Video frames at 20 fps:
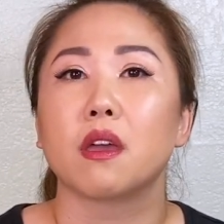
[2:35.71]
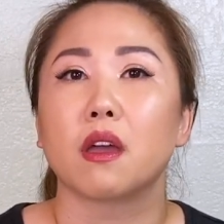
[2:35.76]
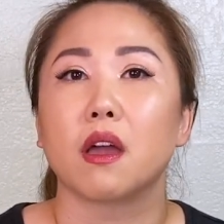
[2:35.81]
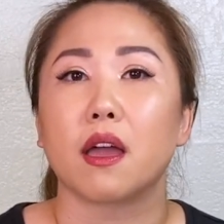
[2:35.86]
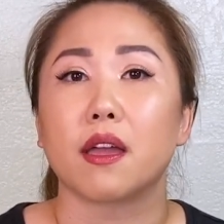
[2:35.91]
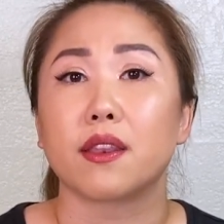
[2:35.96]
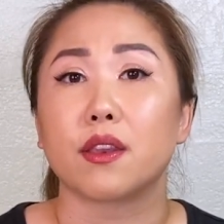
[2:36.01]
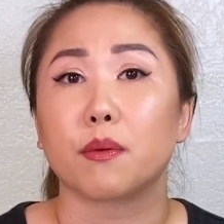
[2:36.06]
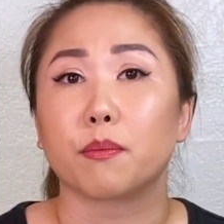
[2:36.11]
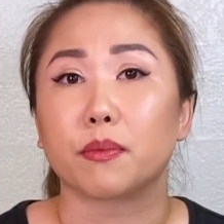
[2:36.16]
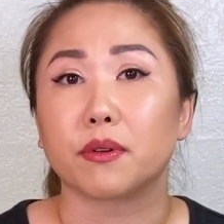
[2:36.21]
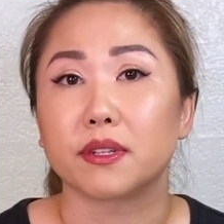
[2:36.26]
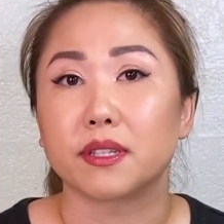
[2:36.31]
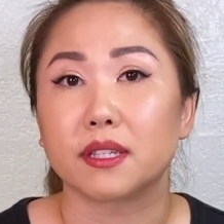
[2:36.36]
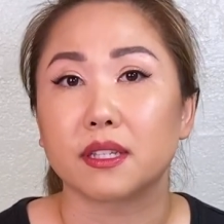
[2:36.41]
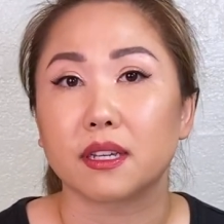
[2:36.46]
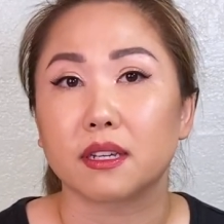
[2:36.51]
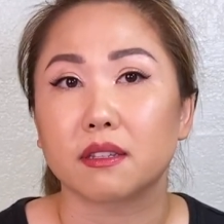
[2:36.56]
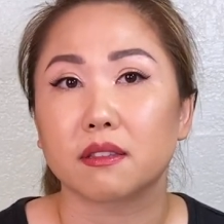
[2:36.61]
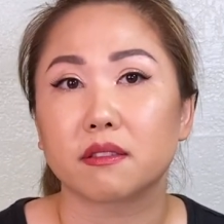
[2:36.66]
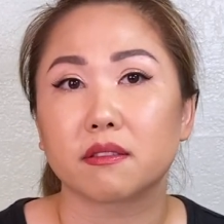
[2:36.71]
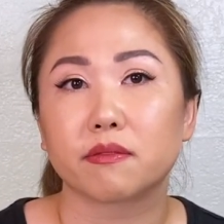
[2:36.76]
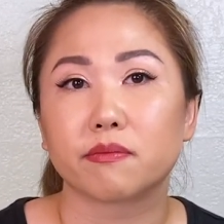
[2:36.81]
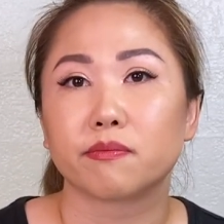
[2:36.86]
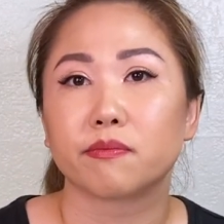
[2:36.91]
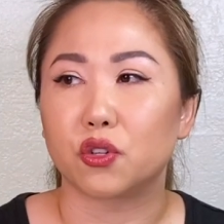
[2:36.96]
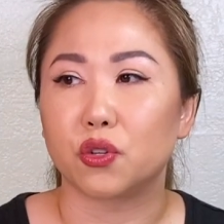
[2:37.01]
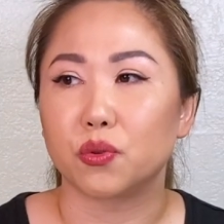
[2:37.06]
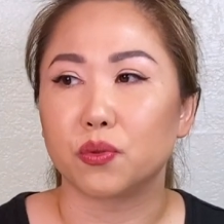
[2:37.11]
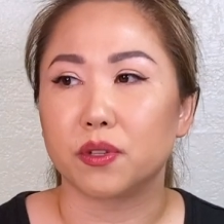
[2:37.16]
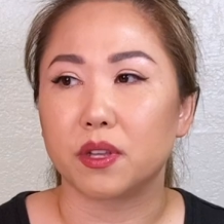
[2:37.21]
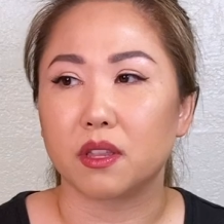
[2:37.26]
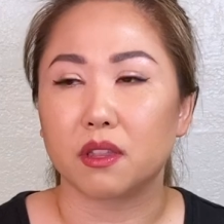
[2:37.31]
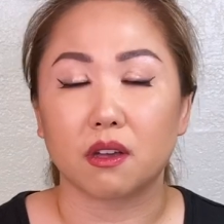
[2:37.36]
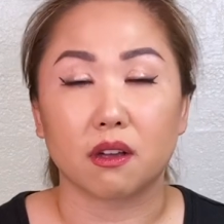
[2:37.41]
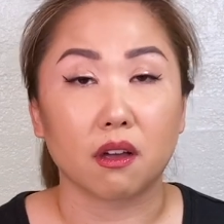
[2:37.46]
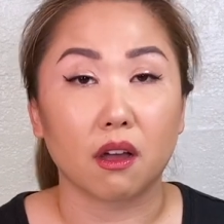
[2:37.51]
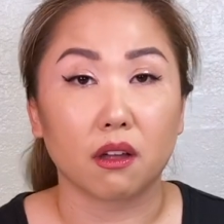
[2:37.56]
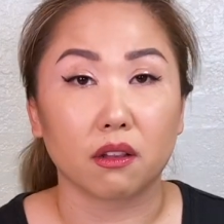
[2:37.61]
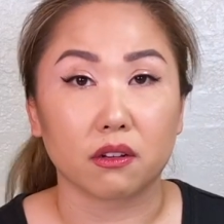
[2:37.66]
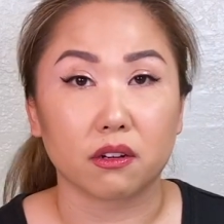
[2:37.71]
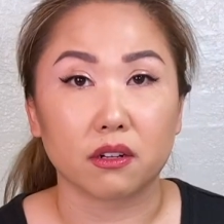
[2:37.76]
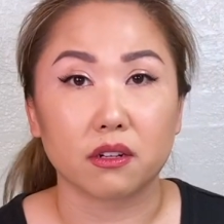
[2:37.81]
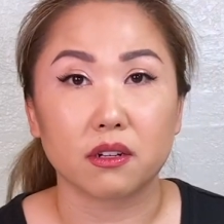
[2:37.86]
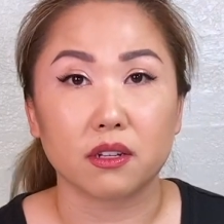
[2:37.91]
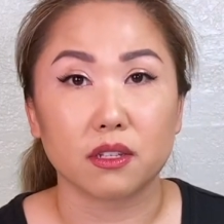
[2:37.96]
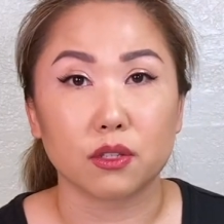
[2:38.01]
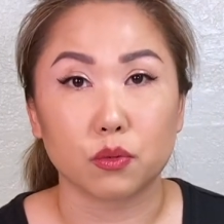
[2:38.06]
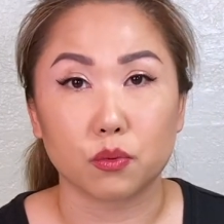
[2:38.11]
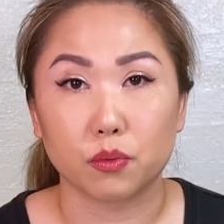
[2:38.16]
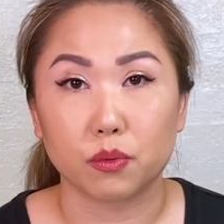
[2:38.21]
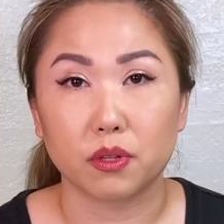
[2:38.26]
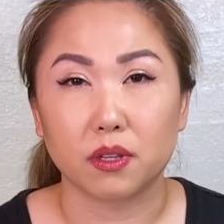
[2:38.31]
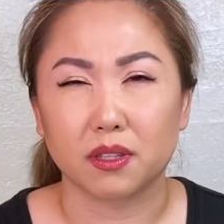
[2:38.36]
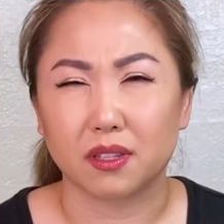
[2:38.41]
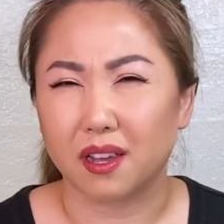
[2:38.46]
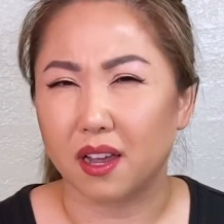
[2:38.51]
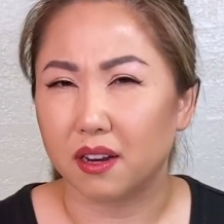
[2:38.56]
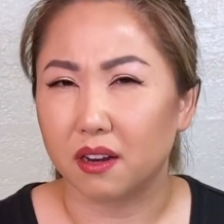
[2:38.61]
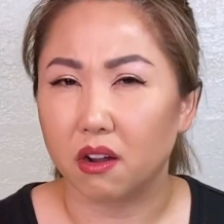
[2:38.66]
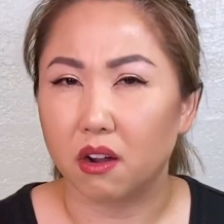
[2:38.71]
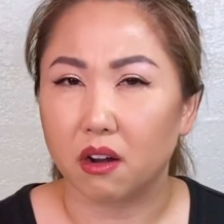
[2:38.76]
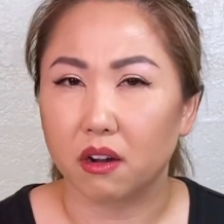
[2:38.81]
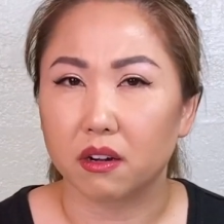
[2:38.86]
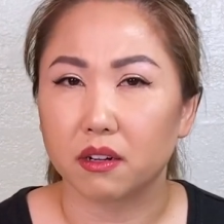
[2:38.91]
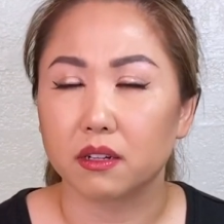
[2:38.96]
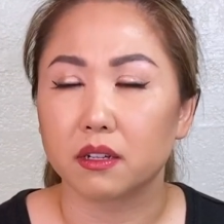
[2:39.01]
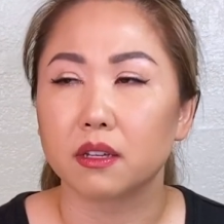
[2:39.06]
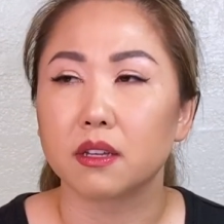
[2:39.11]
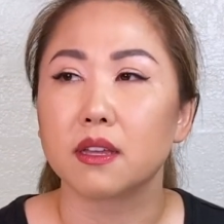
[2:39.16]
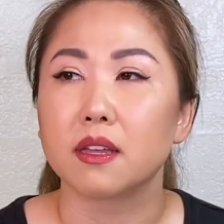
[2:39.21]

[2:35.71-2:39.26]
And number 6, choosing the color it's kind of hard.